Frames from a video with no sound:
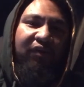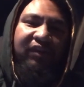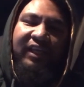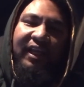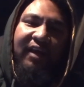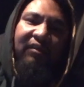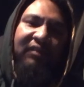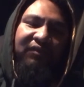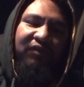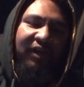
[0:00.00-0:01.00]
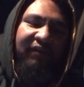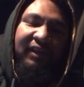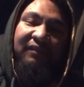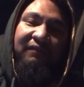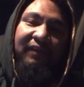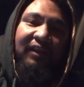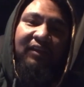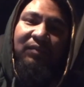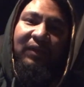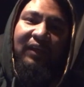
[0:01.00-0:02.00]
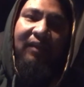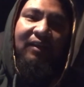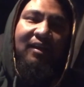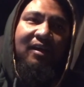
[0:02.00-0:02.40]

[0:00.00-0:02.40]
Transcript: your 10 hours of driving is finished, man.